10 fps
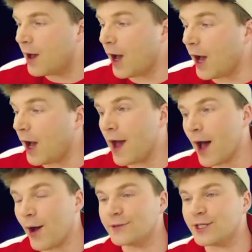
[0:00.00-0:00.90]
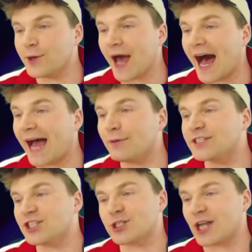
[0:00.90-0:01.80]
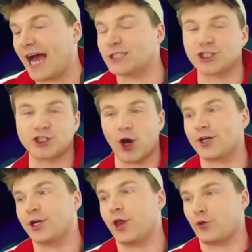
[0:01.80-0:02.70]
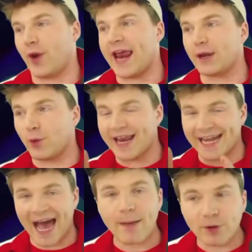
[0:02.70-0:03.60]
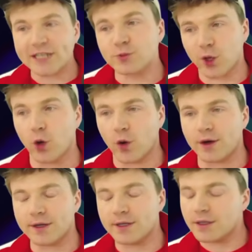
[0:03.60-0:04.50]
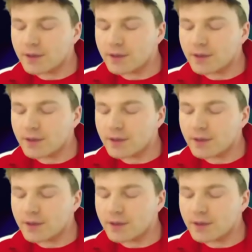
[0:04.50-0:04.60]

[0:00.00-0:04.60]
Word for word: Oh no, dude, I was just, I just started another raid and we had not pressed record.